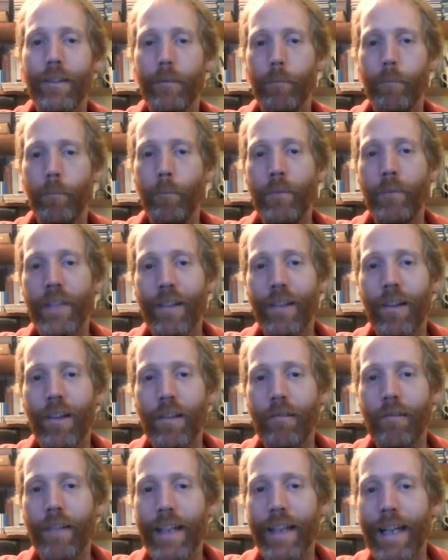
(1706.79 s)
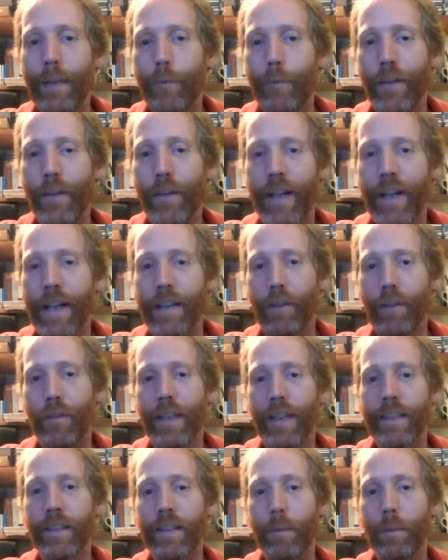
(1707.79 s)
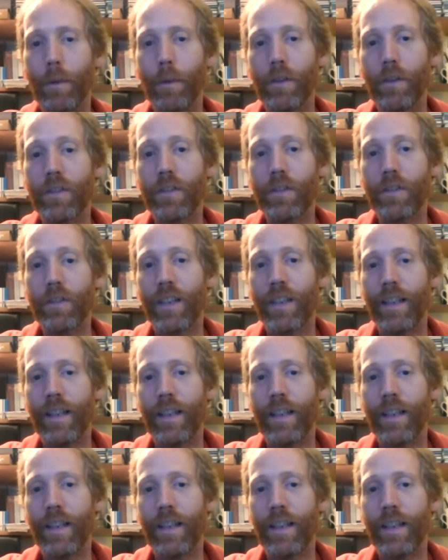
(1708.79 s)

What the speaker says: hungry gap for the annual vegetables.